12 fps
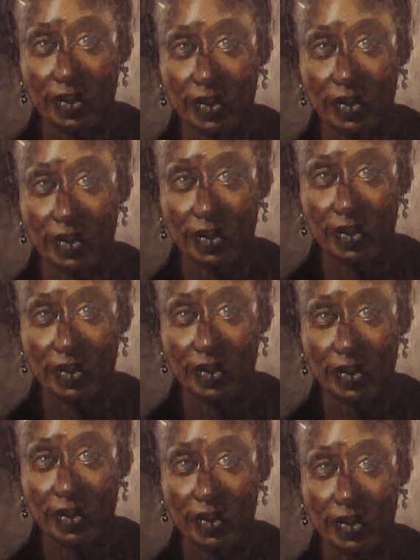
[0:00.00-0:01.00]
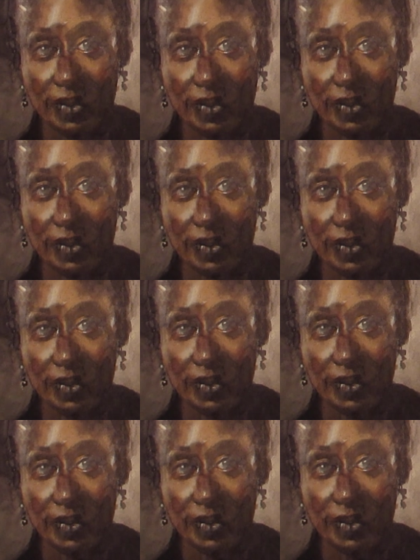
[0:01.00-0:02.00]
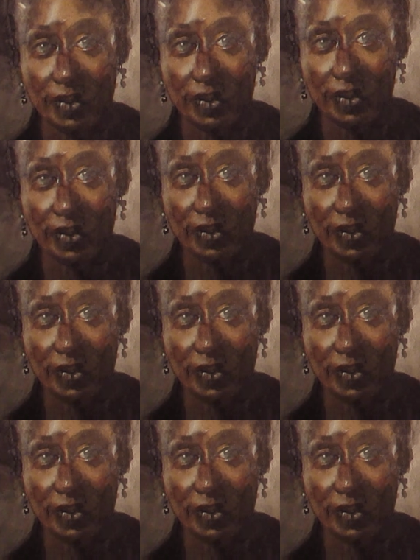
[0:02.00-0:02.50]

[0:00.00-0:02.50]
Again, it's much like with the plaster cast.